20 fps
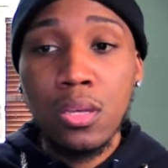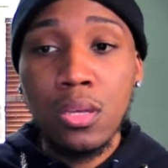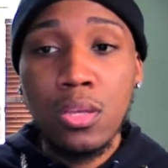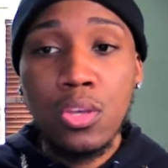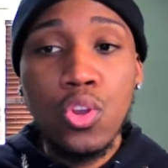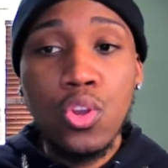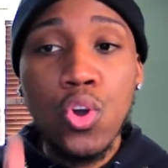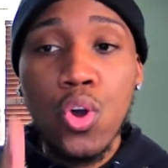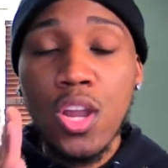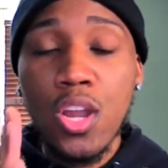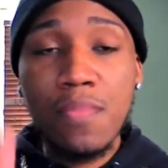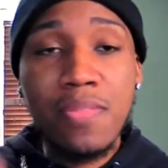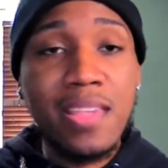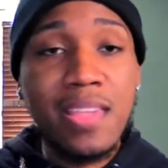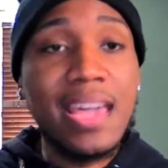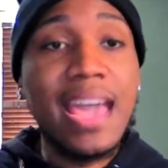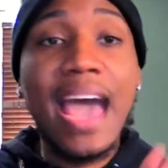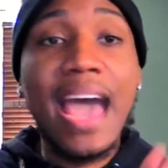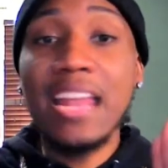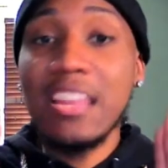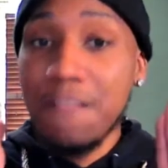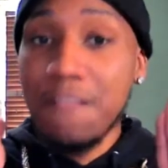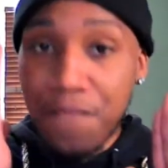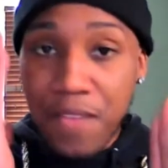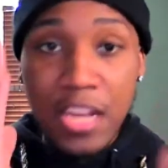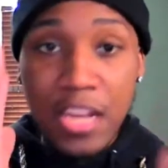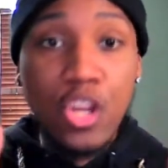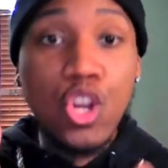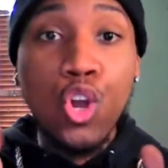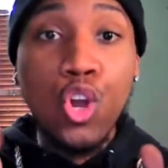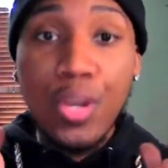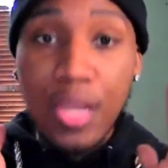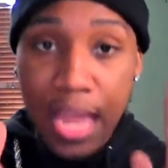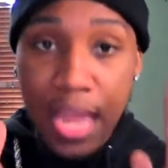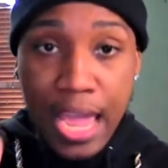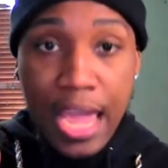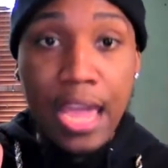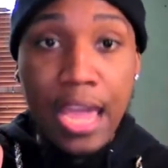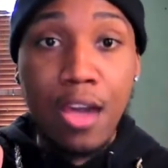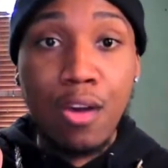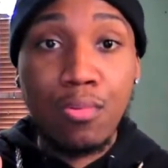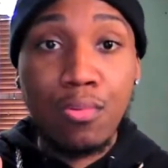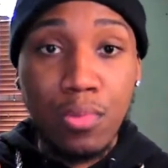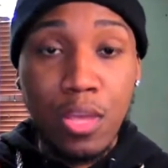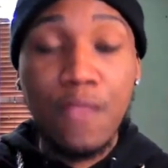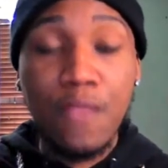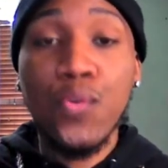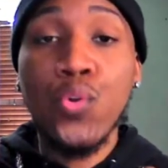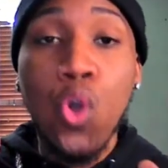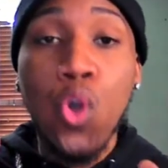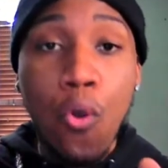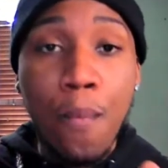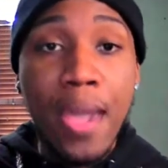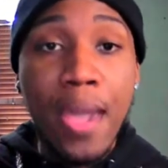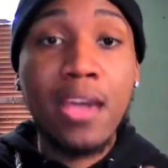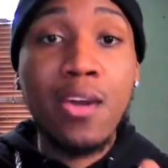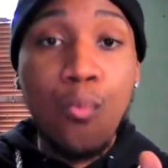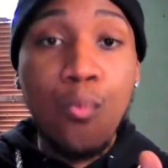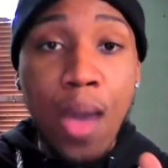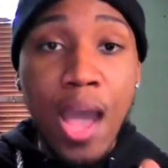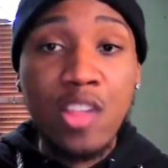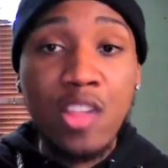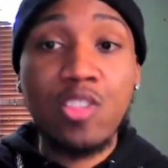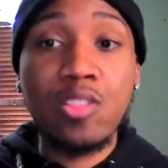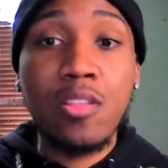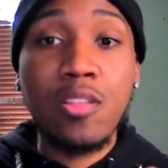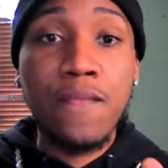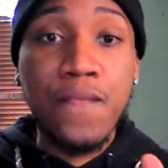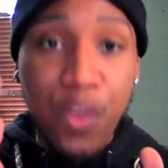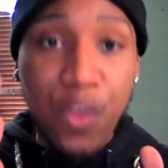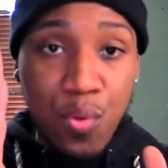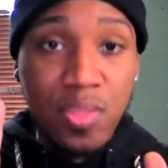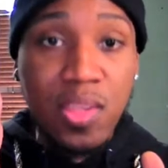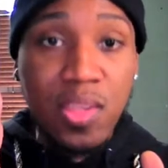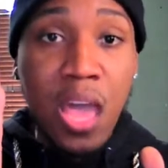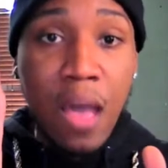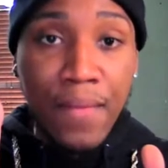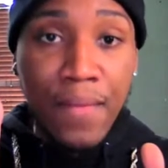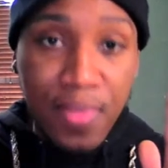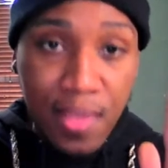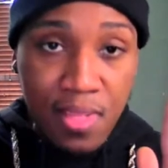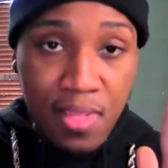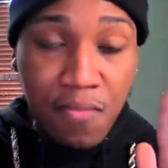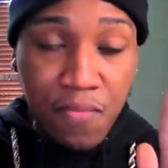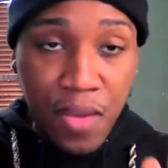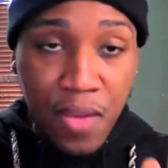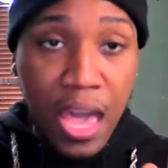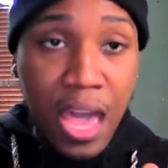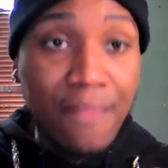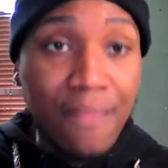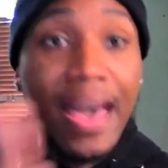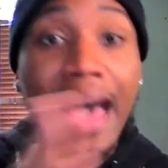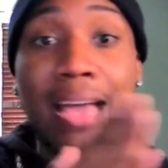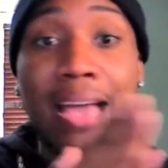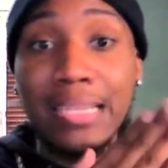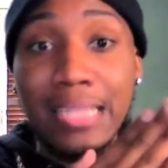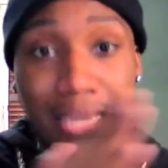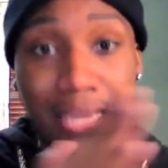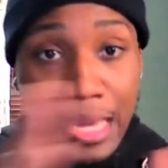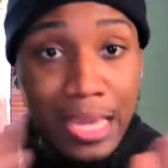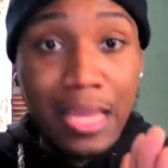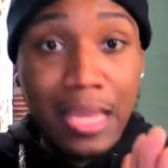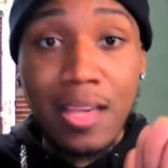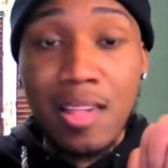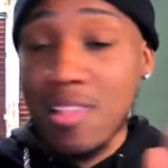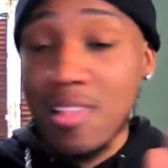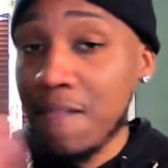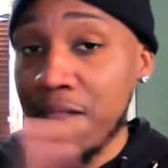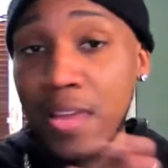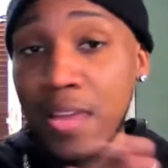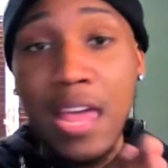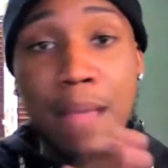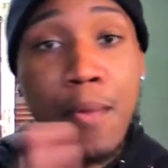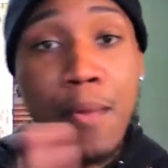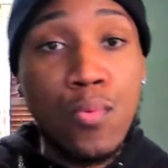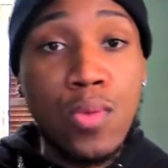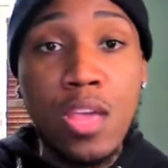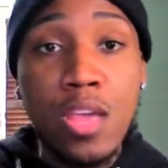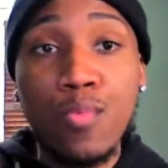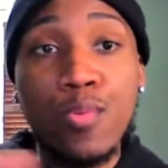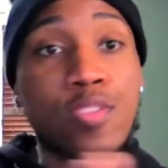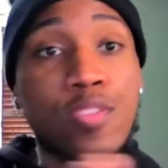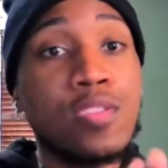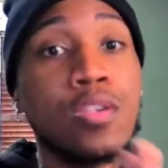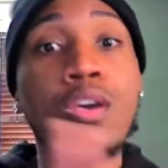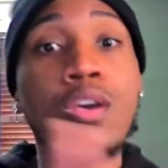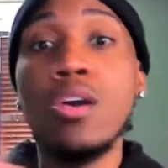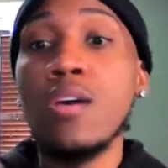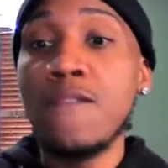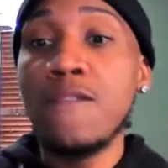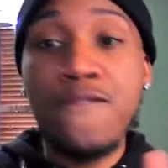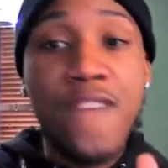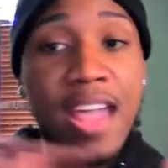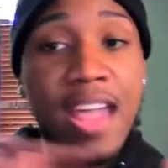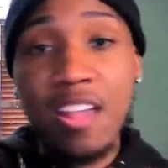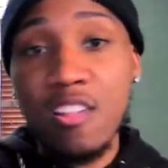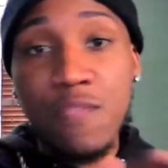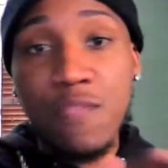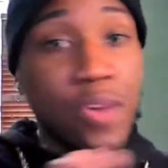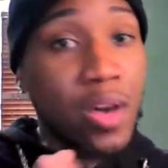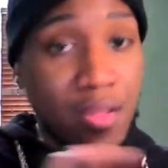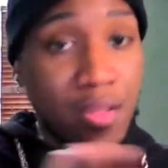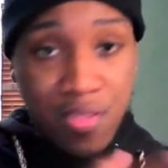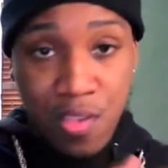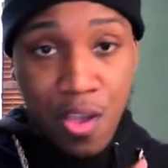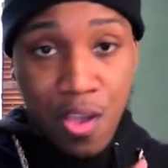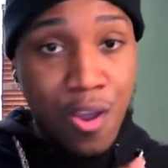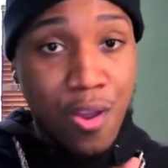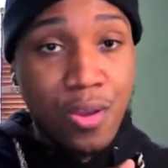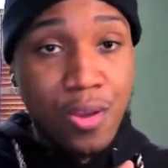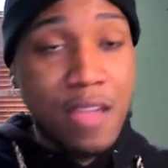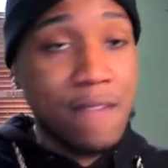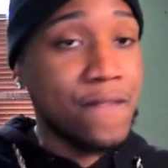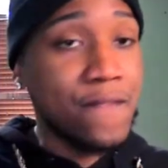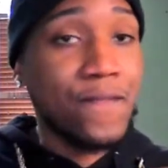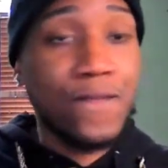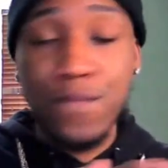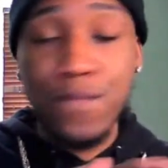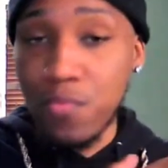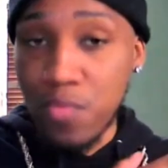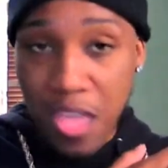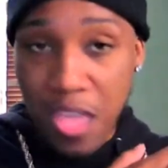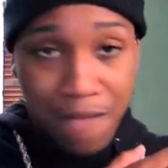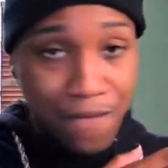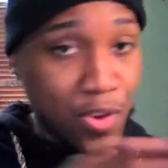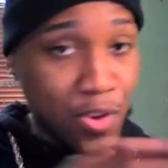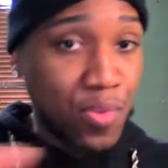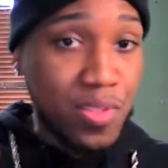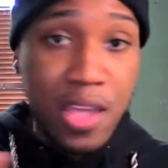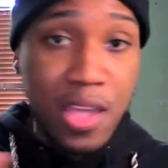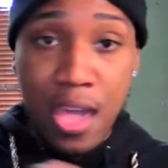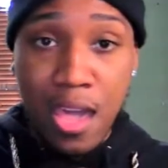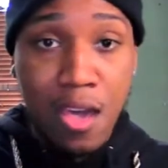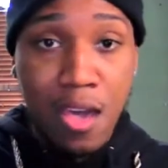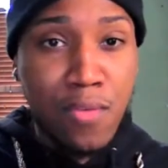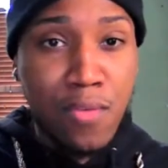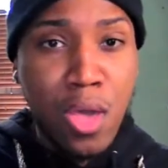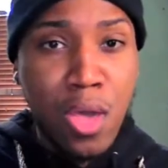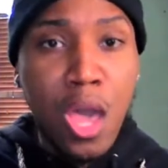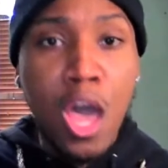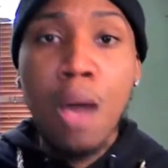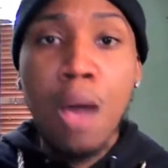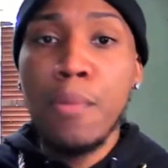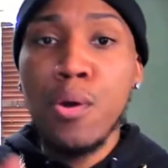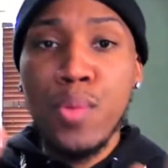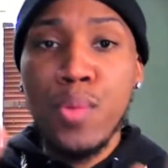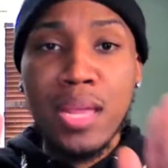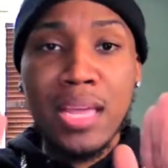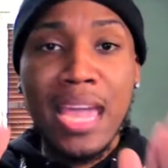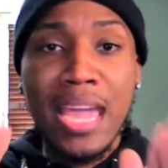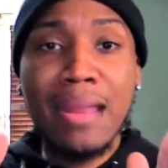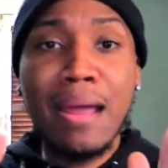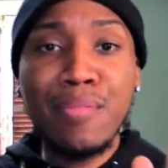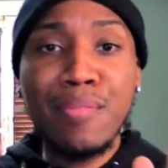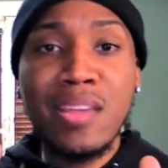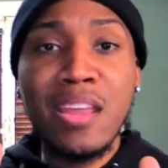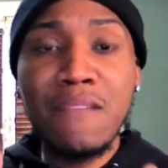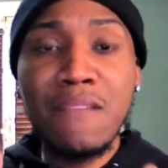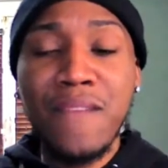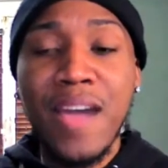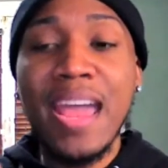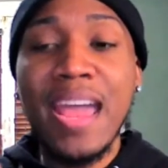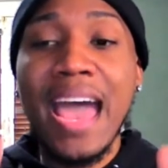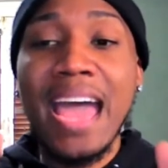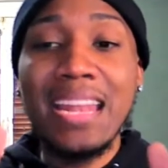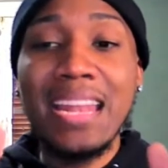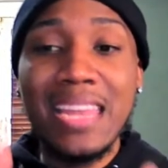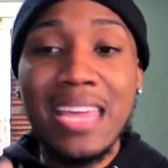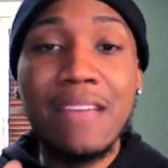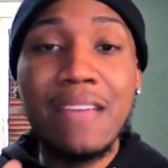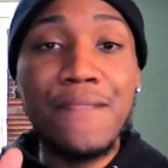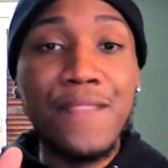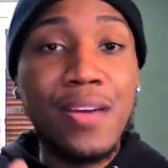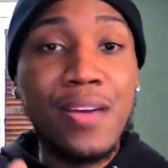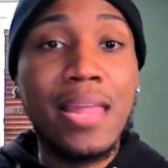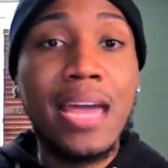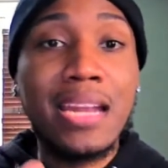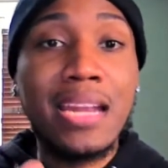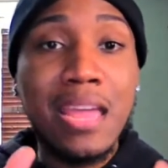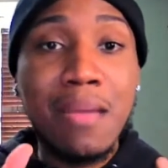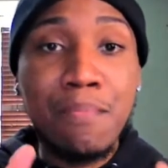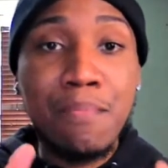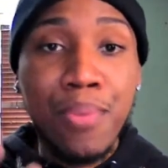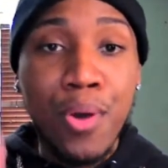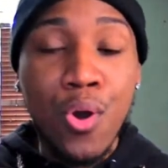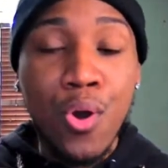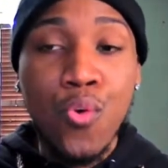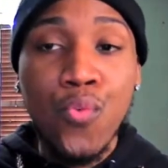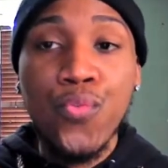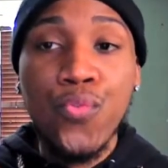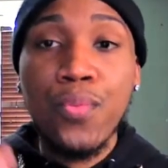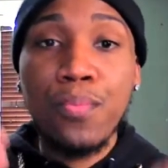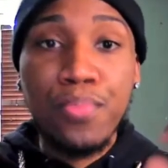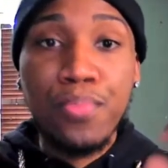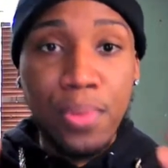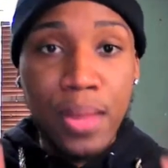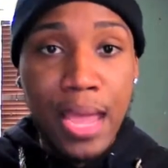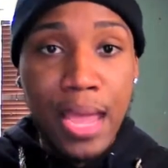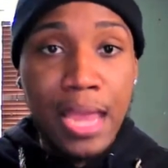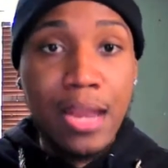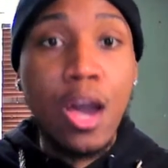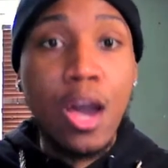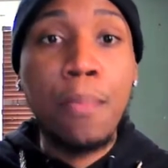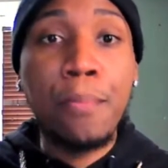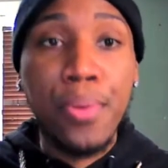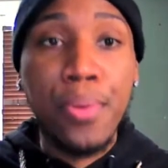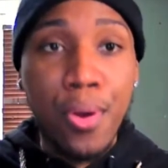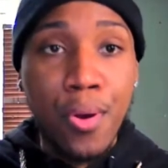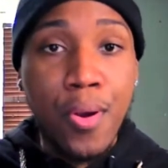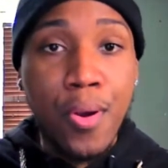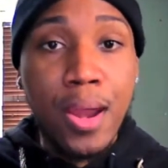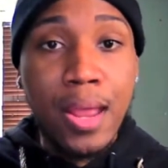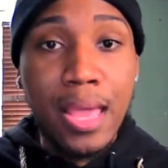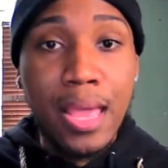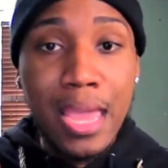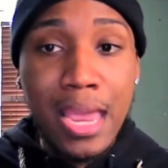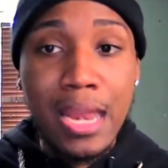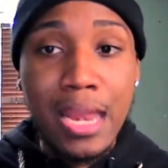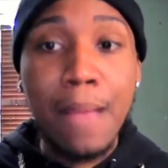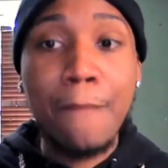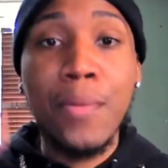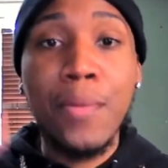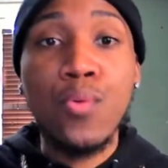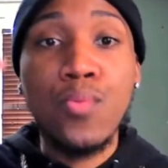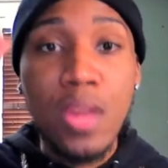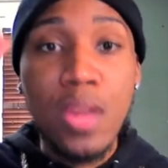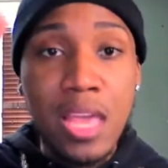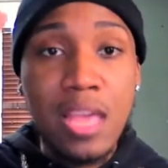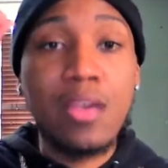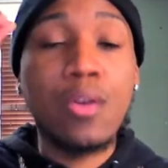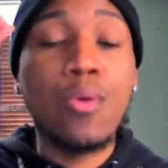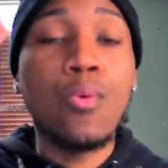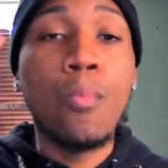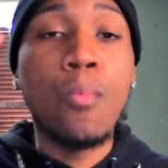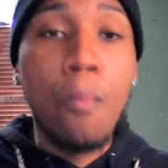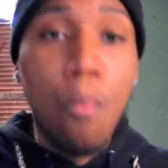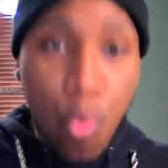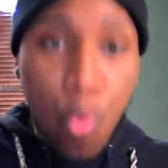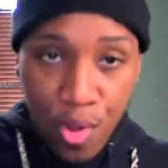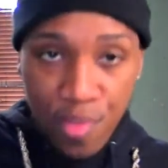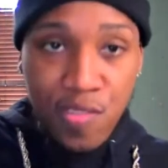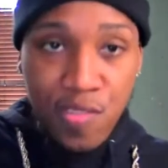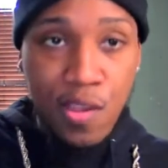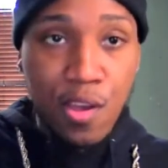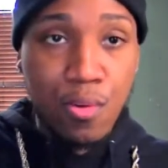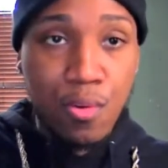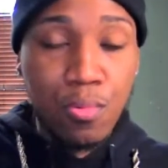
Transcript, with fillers: You know what I'm saying? I defended her down. If you go back and watch the first half of season five, I did because I felt like Monique was fake as fuck to her that, that first half. But when it came out to that fight, I did feel like they both played a part in it. Monique more so.